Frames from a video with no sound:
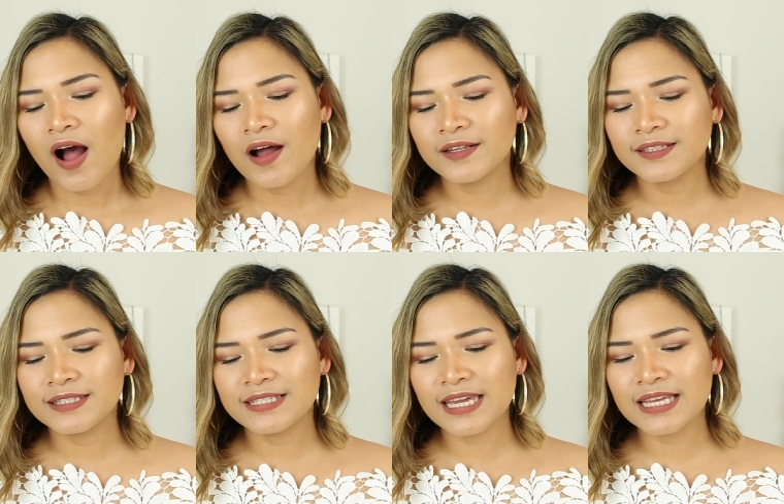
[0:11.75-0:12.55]

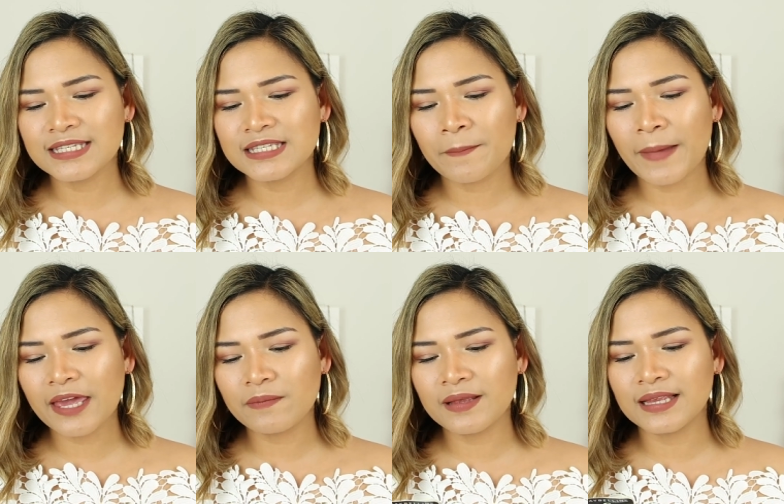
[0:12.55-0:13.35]
on this
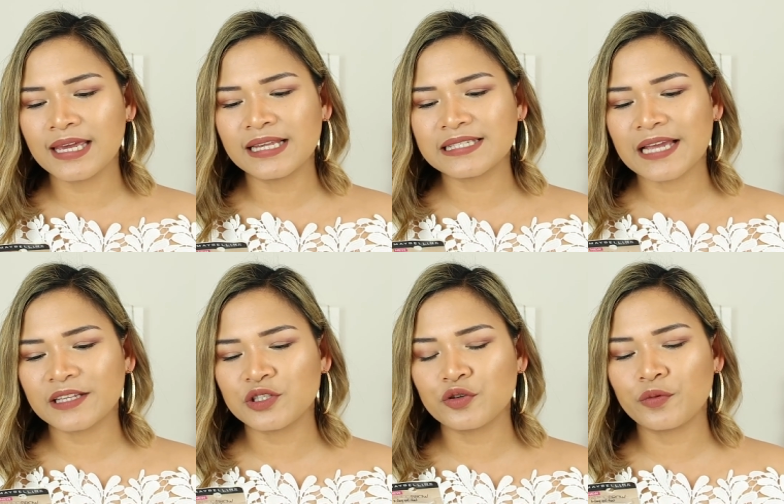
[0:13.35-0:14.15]
Maybelline
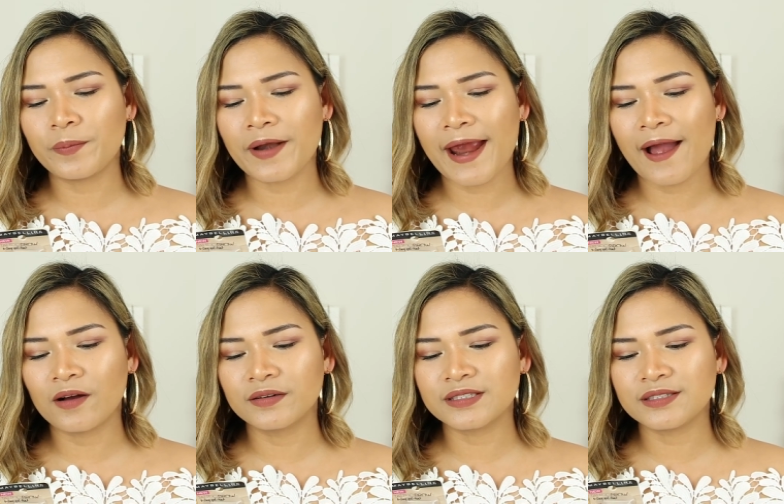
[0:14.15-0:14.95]
Tattoo
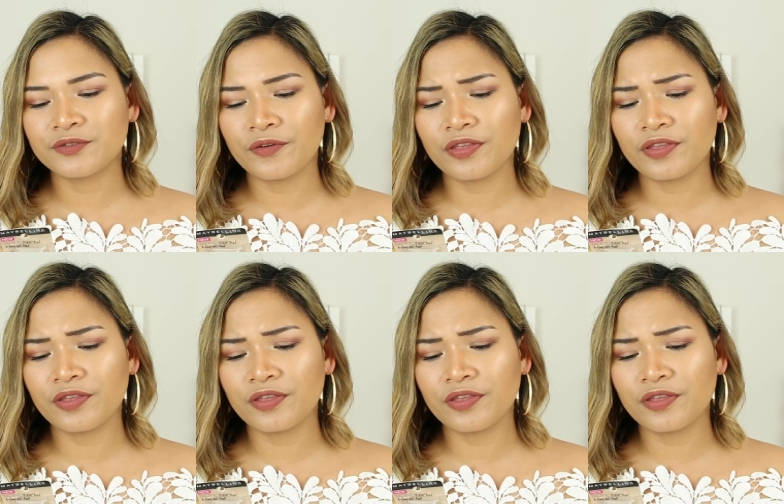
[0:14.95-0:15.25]
Brow